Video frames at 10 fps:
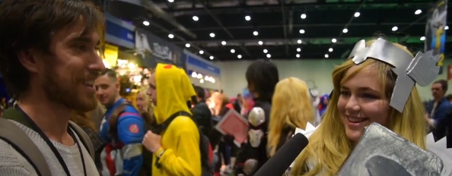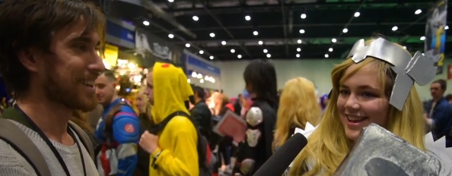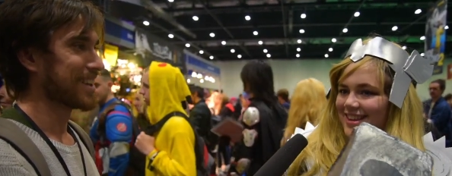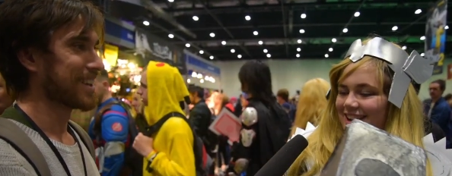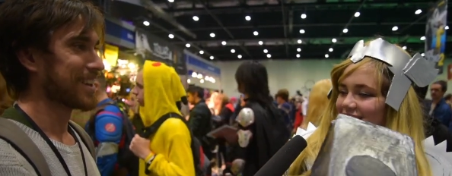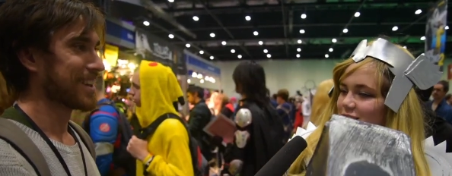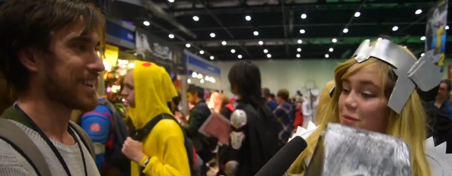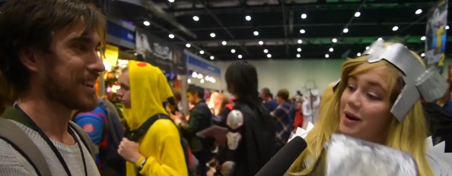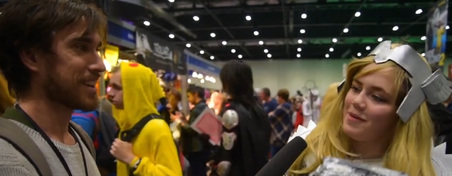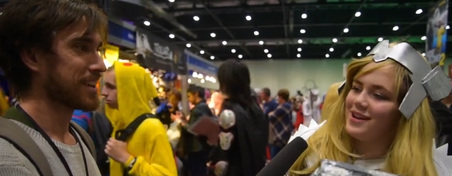Speaker 1: and then I
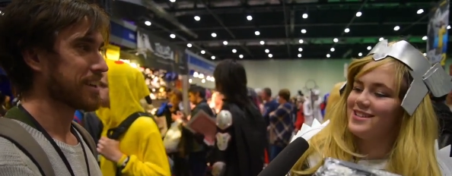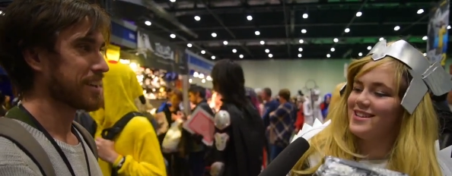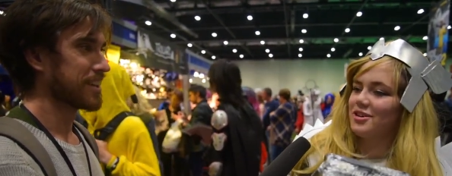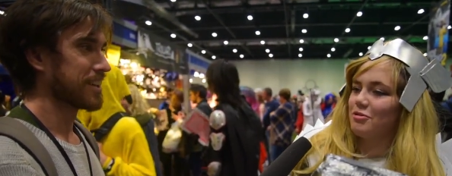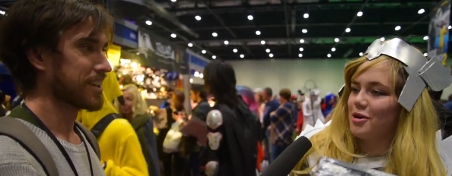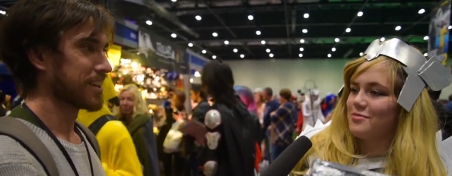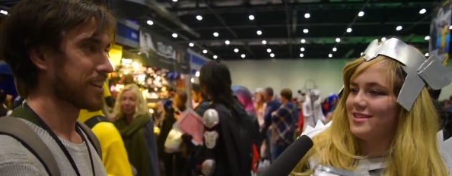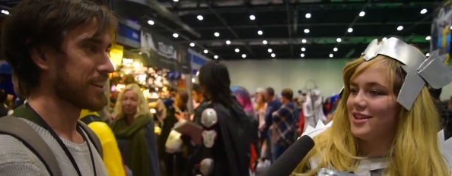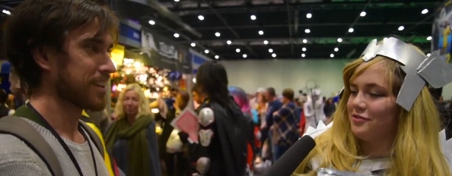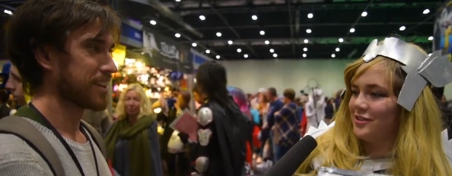spray painted it chrome
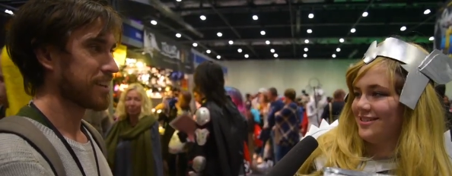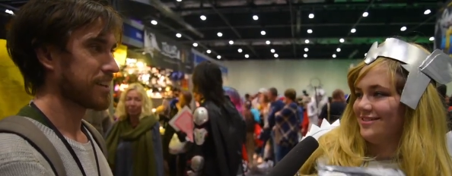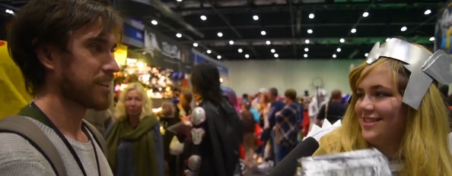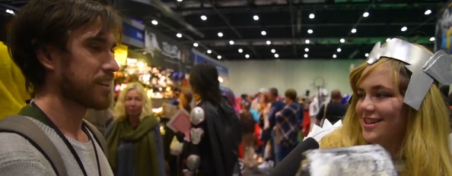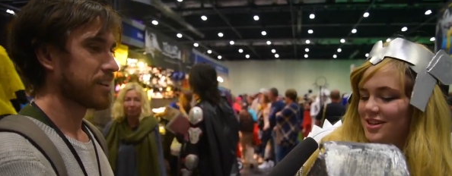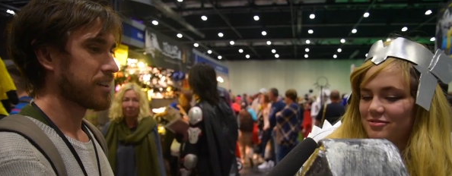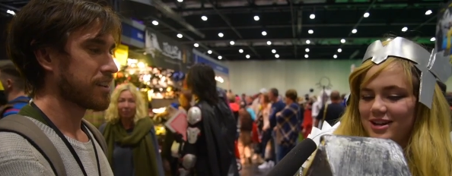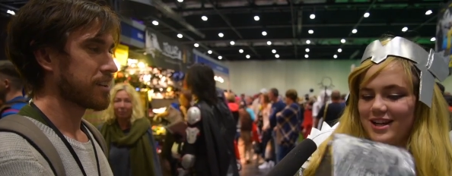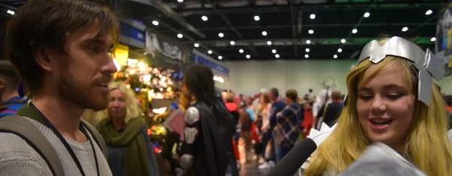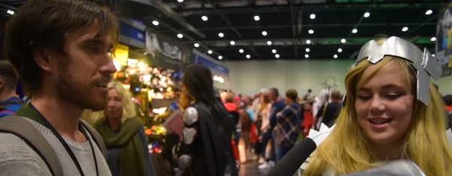silver and
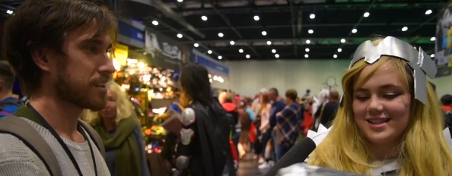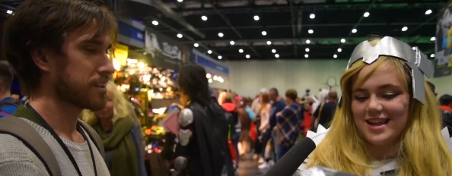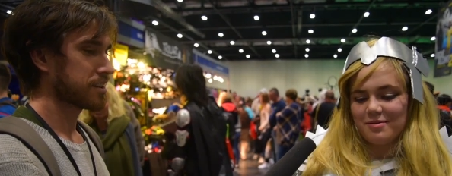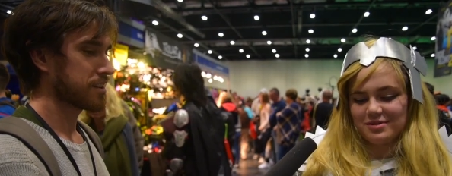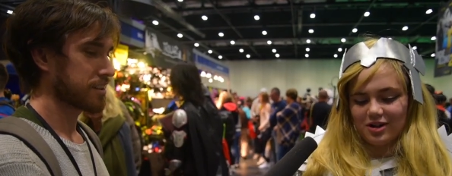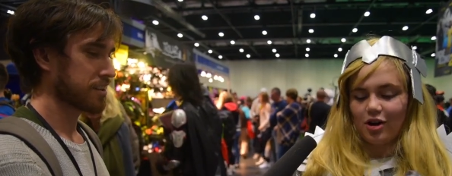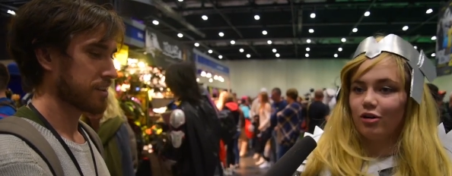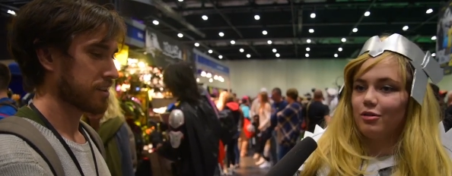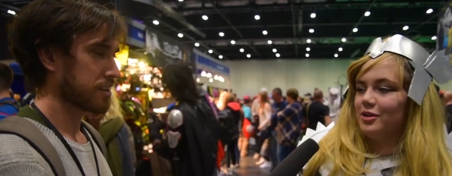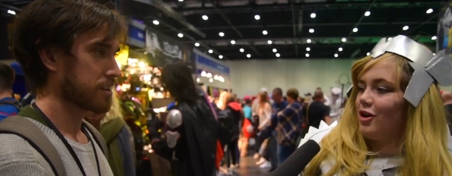realised that was a
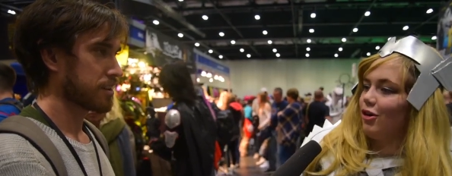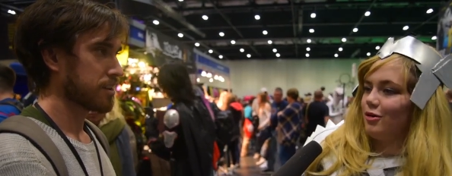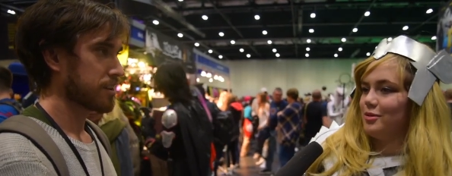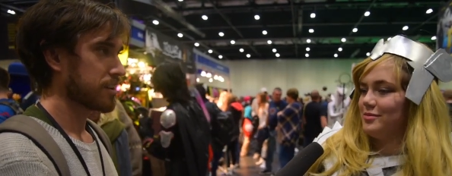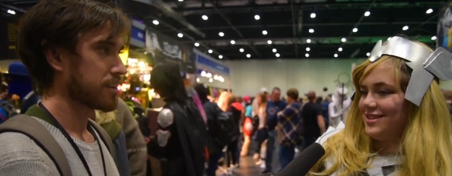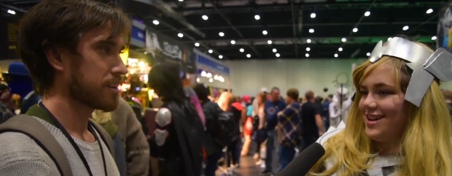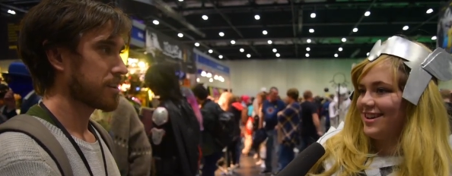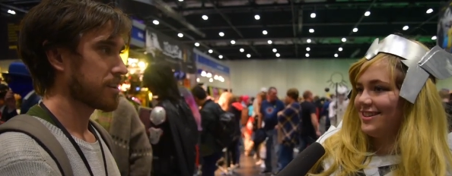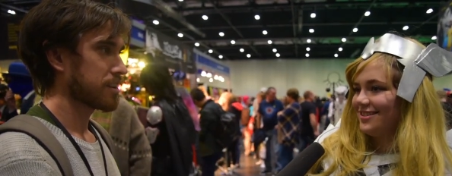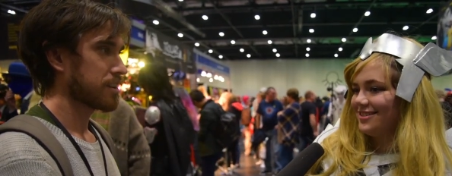horrible, horrible
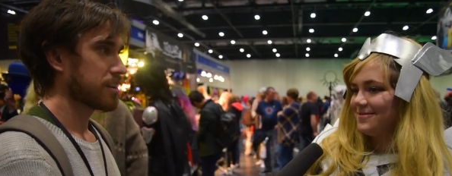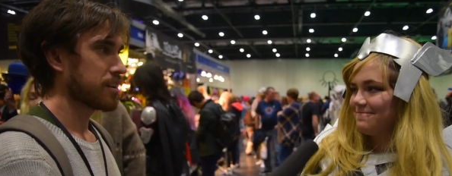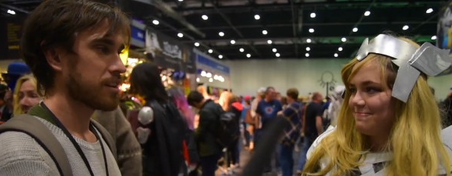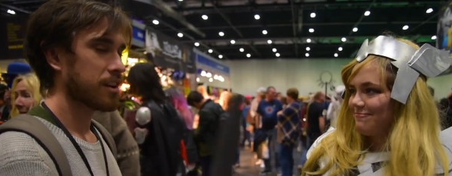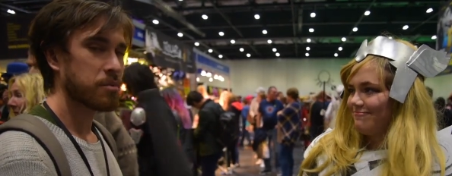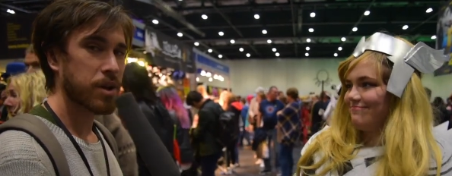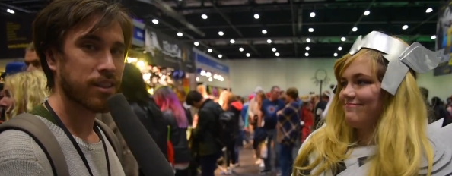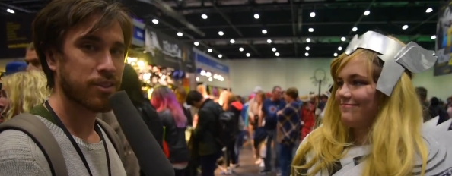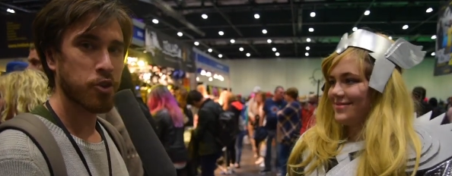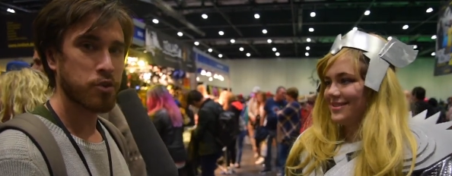mistake.
Speaker 2: I
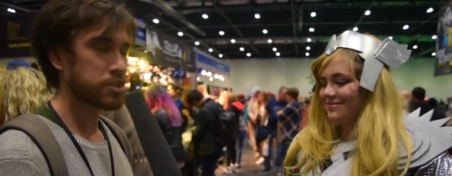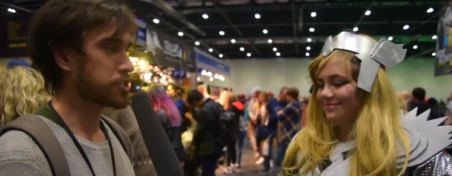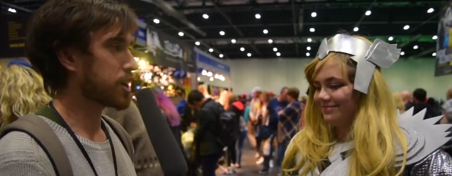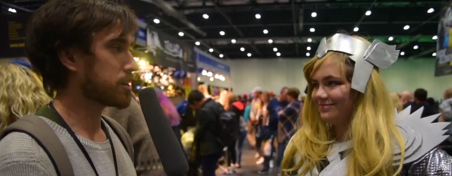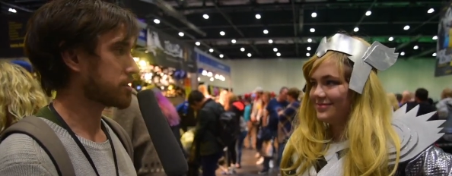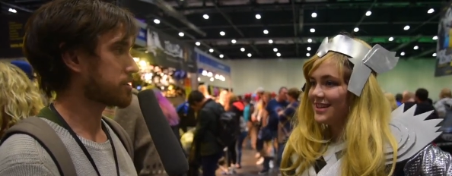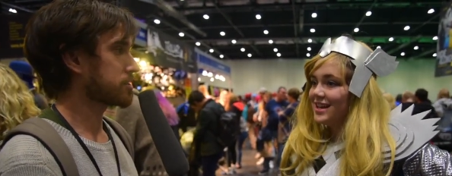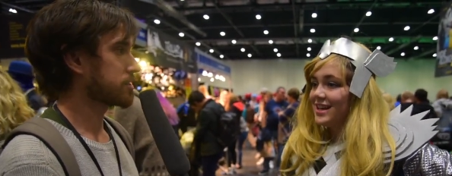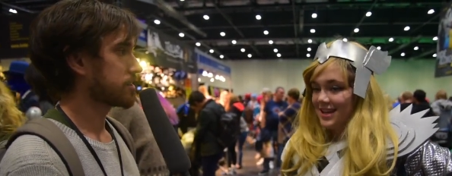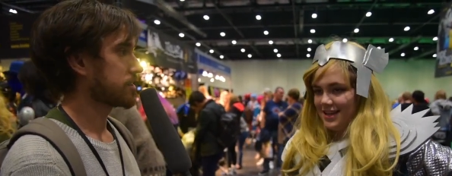bet Thor is jealous.